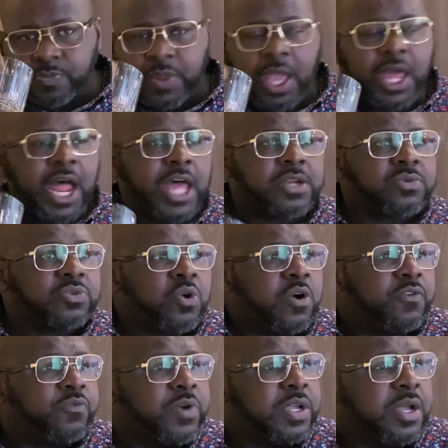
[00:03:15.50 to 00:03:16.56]
I don't
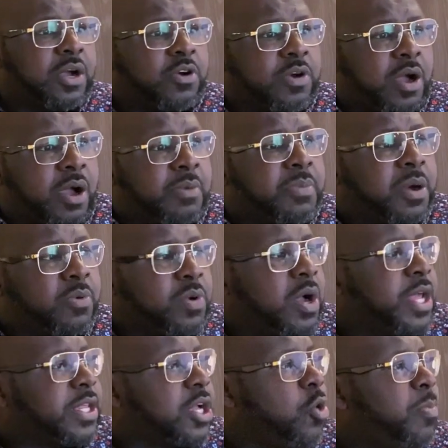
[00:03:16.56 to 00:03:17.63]
know if I'm gonna
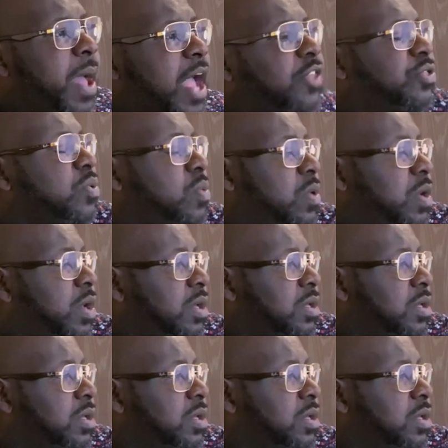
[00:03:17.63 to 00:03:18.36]
have to go back through it.